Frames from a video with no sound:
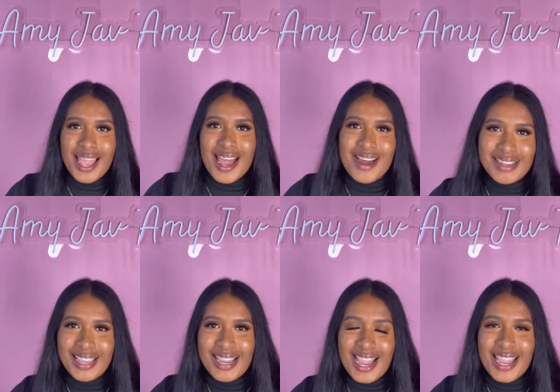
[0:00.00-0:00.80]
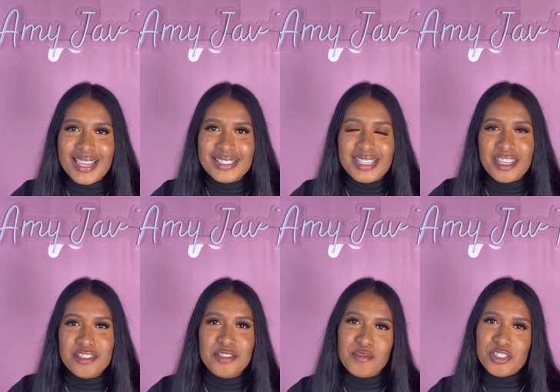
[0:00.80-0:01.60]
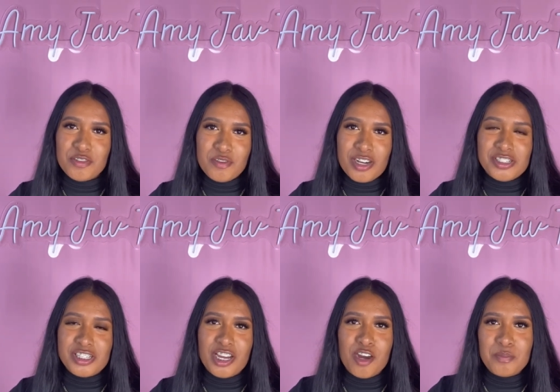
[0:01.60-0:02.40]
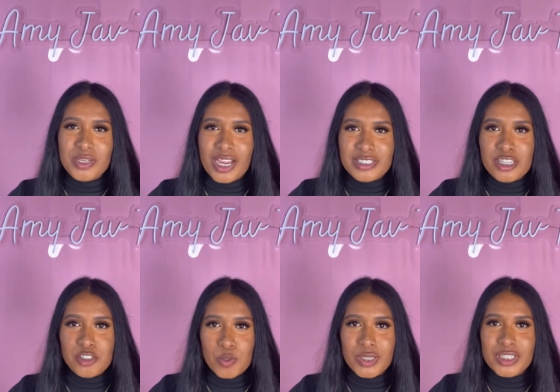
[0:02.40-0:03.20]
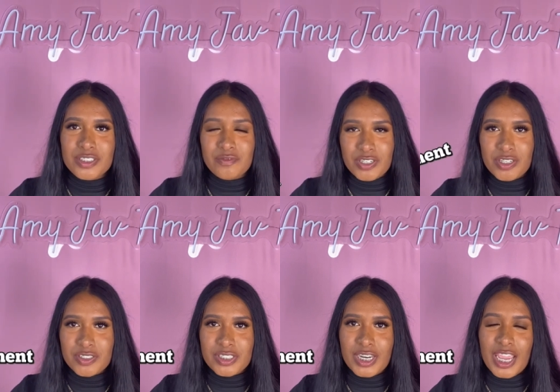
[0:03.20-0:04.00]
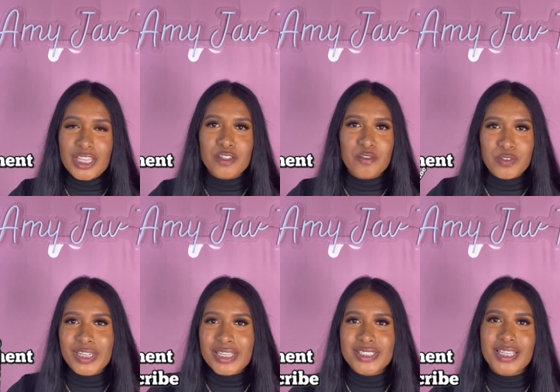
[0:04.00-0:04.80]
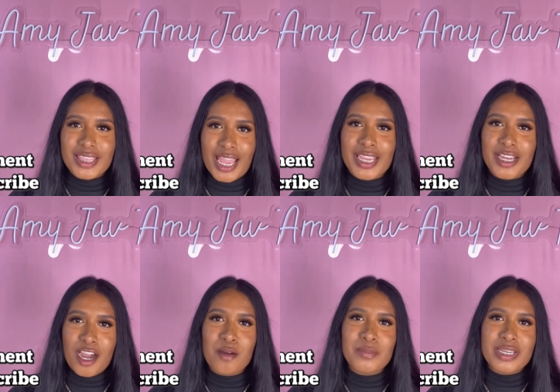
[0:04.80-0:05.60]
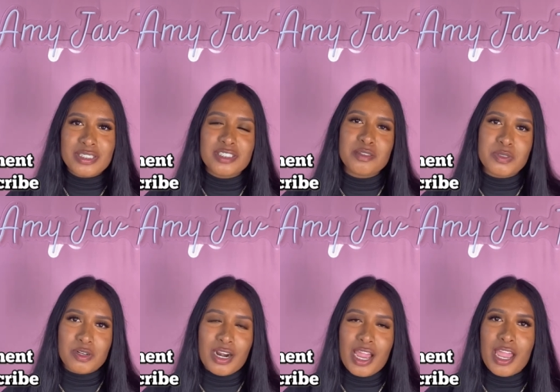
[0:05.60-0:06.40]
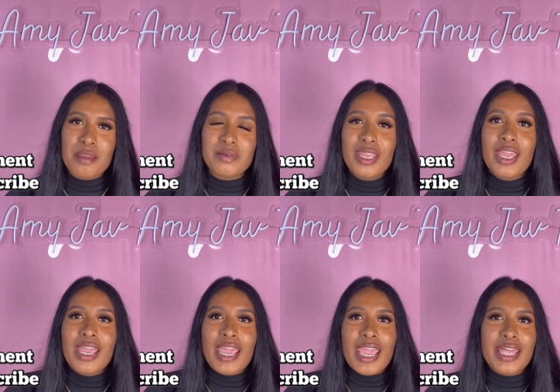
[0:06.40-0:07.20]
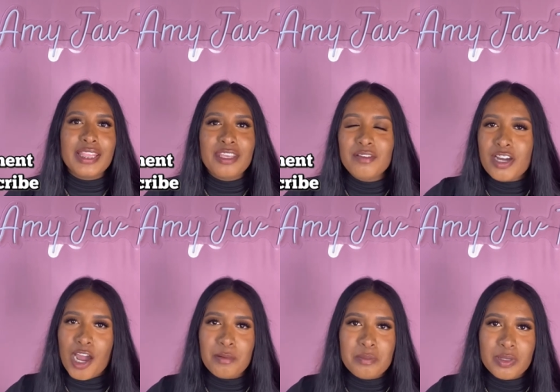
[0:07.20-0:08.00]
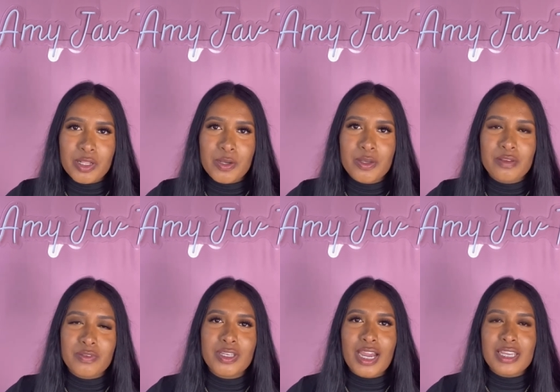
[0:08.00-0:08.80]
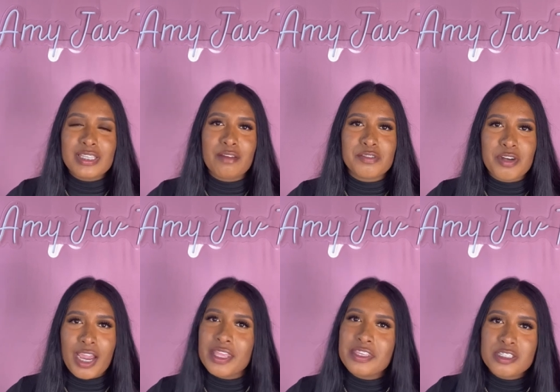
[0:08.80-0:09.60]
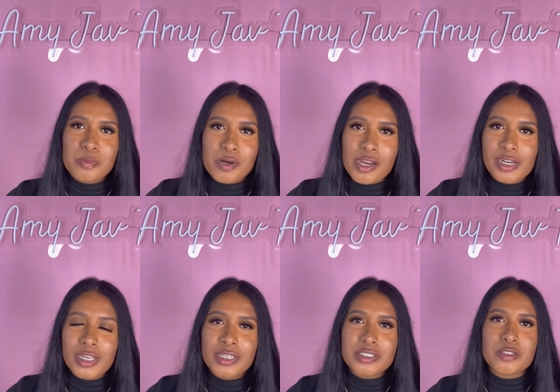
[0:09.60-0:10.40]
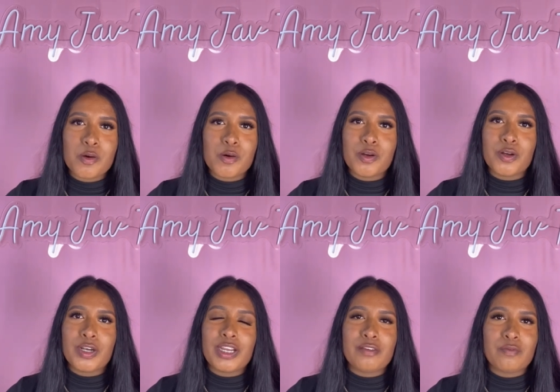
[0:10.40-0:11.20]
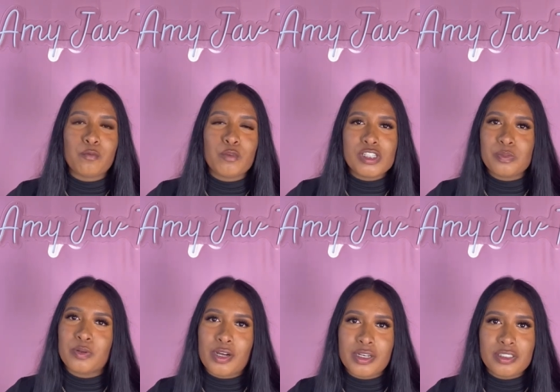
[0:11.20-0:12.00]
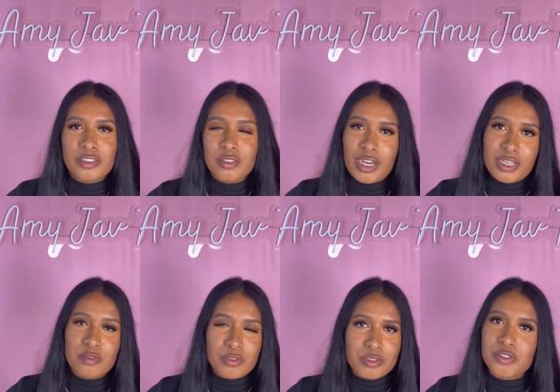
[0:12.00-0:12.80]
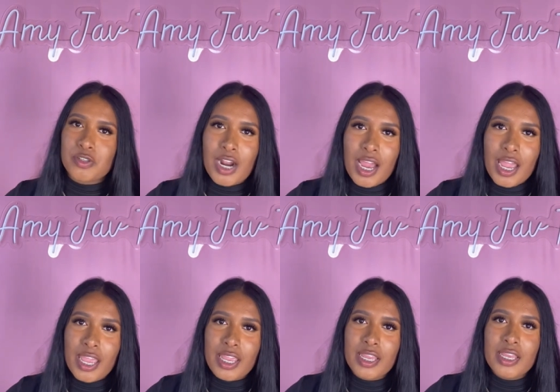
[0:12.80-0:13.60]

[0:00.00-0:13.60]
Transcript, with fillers: Okay, guys. Thank you so much for watching. I hope you guys enjoyed this video today. Don't forget to like, comment, and subscribe. And leave a comment below if you guys have tried these products or if which product you guys want to try.